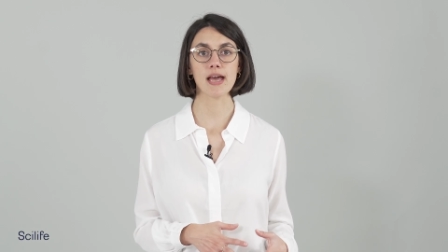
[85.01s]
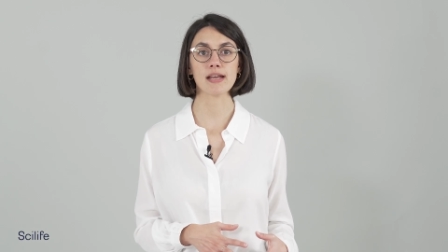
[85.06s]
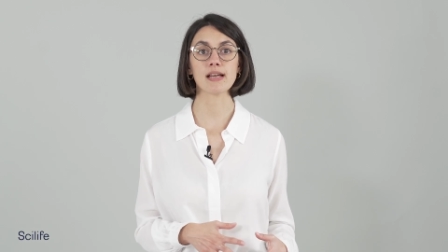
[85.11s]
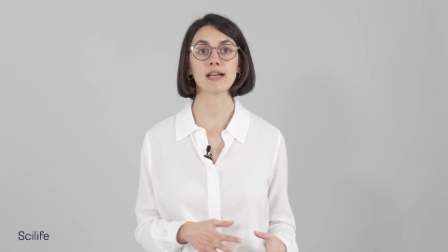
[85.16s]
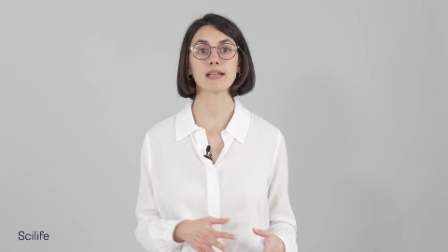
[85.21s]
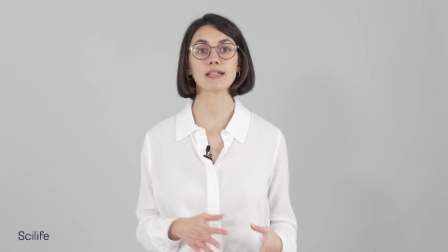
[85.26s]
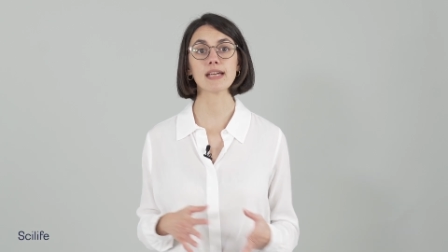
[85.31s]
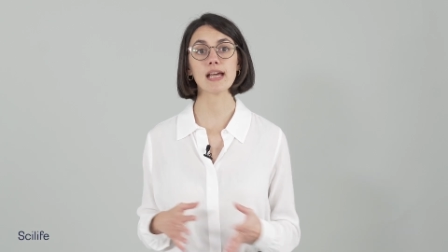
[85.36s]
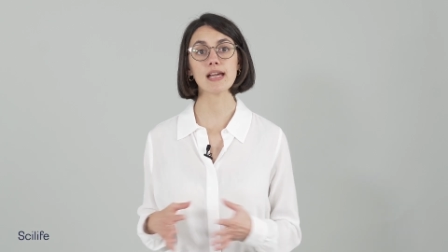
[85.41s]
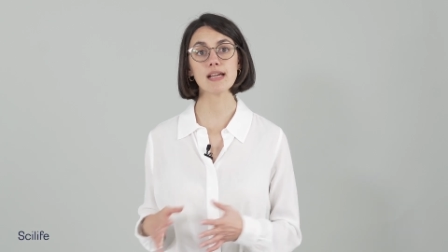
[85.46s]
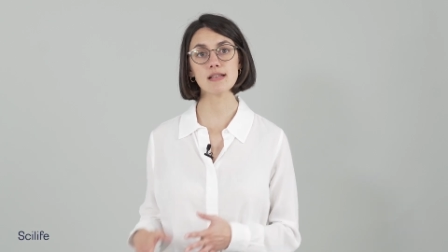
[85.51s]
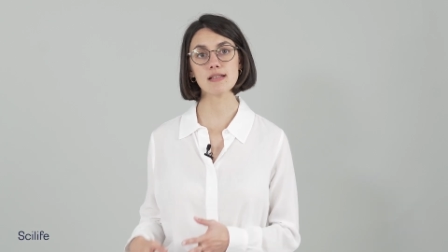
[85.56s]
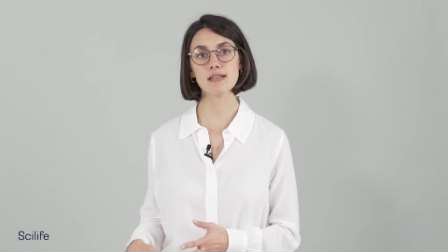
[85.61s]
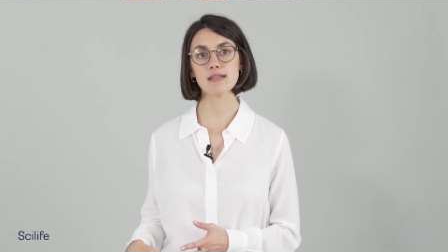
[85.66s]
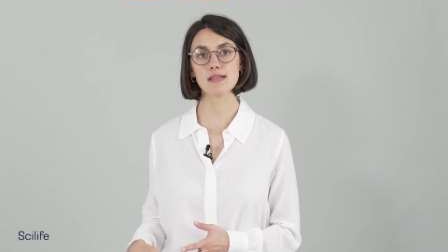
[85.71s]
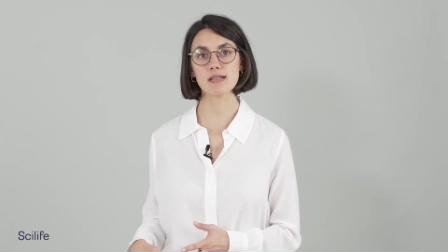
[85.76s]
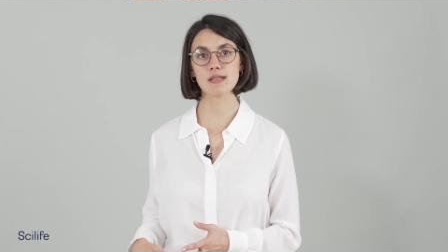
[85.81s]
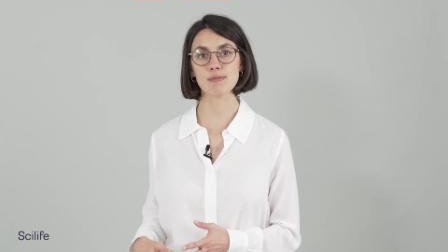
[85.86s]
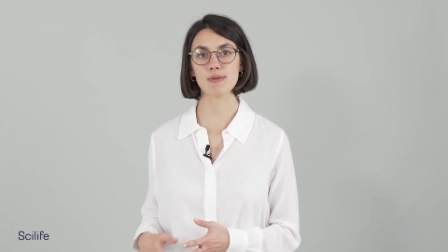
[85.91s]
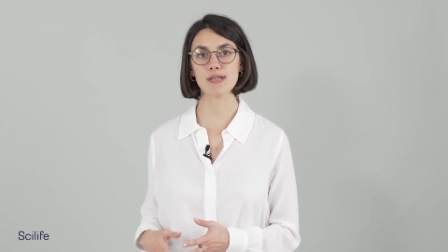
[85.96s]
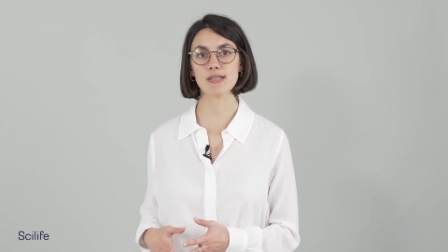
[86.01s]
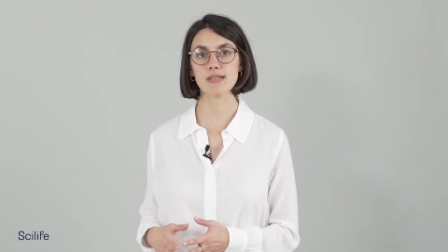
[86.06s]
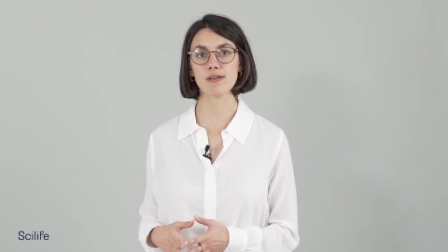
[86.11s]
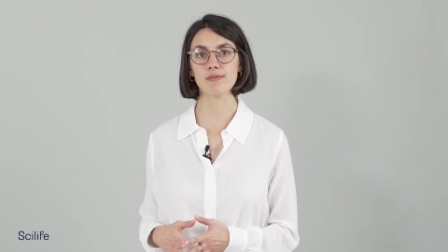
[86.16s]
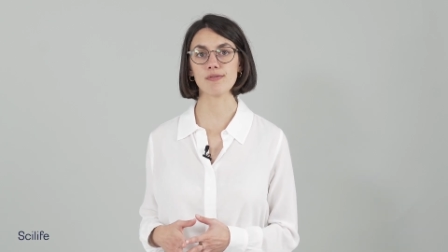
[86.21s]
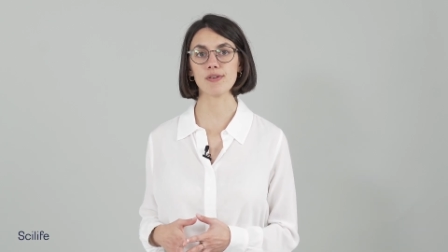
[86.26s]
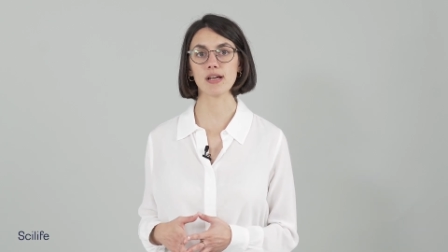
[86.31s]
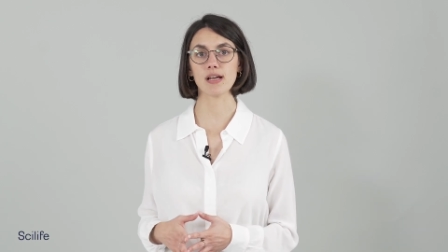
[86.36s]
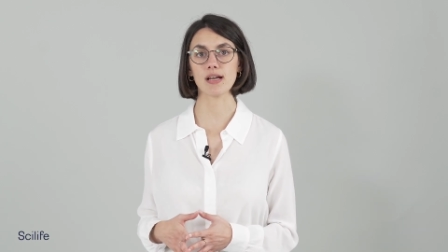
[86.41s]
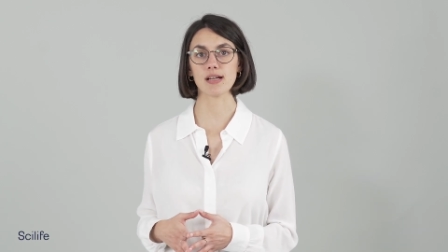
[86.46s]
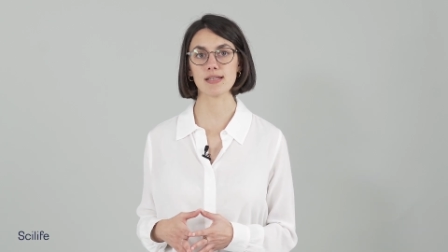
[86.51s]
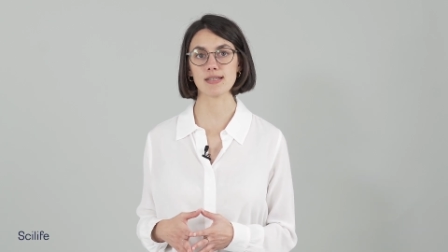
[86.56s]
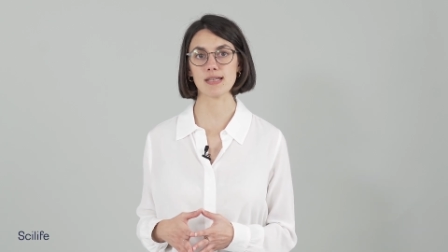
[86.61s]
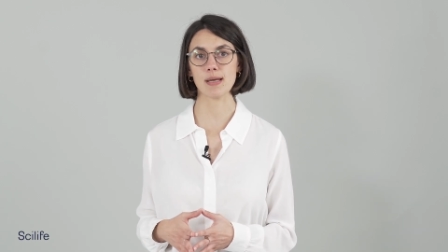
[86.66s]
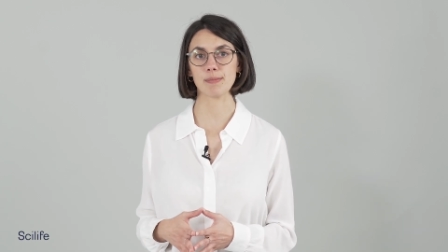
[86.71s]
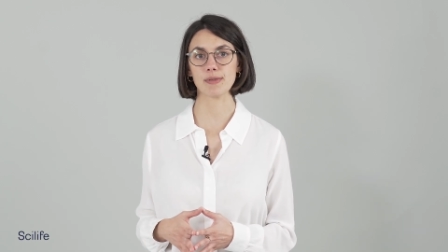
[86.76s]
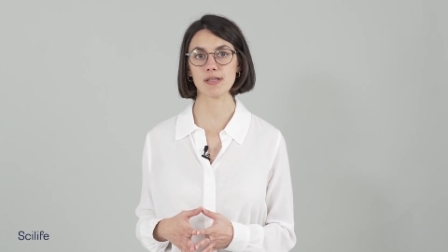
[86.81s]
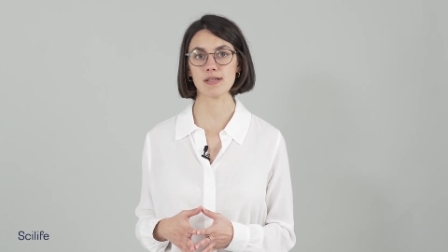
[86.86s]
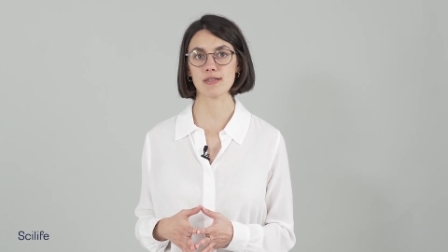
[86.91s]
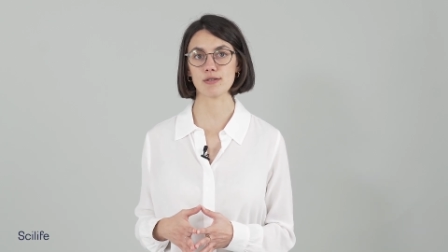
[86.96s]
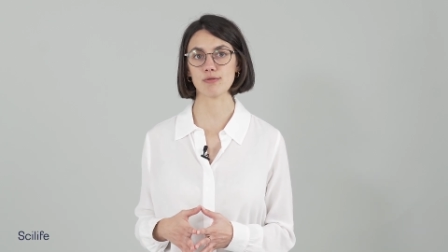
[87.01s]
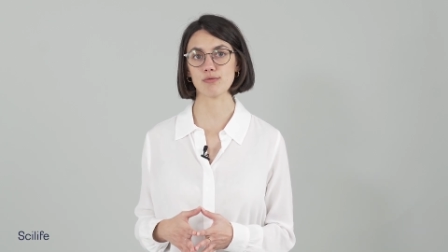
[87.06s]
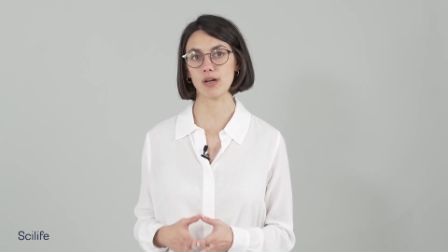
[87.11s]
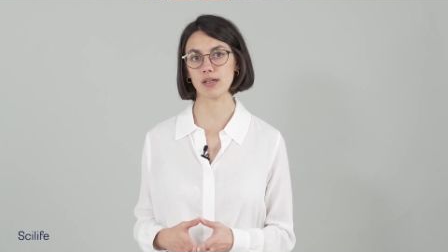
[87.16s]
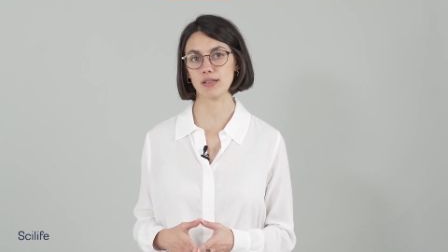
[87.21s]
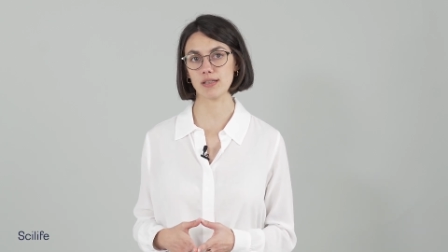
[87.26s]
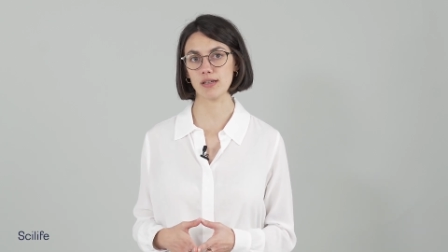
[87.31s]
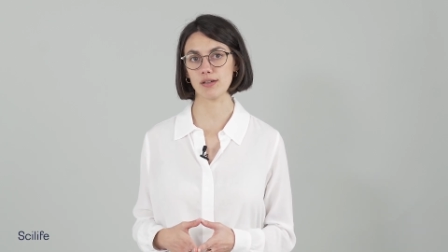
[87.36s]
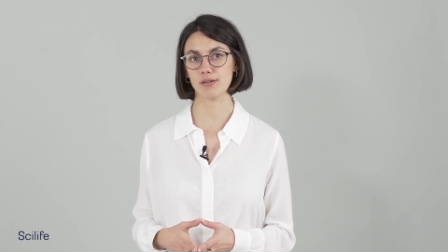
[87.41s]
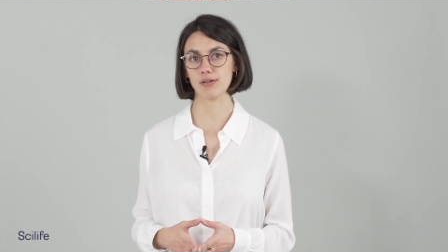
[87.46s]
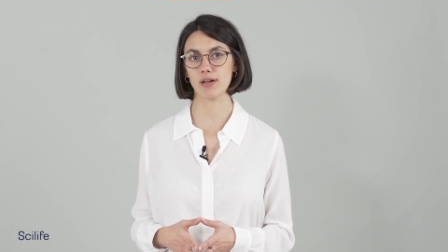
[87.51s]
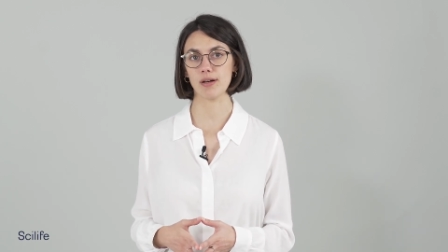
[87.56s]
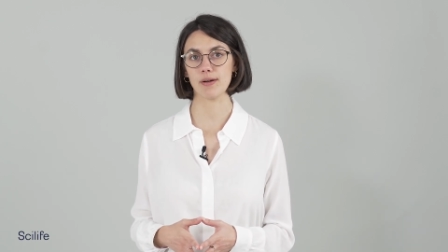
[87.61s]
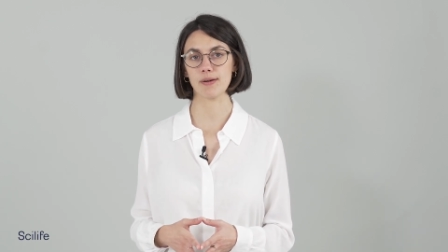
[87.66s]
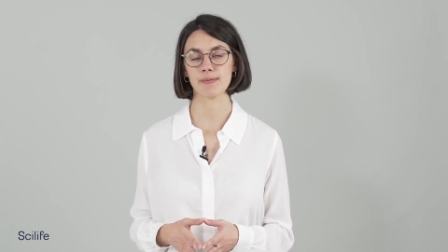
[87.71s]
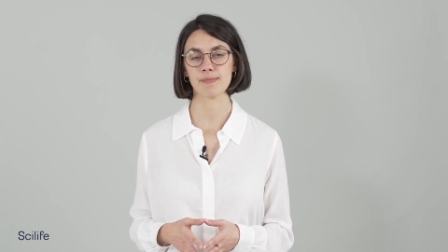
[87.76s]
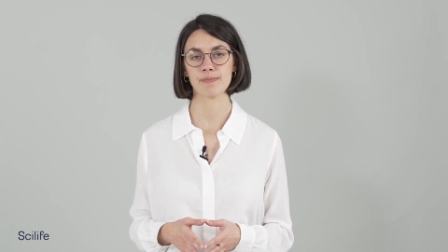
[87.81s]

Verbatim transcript: and against specific acceptance criteria.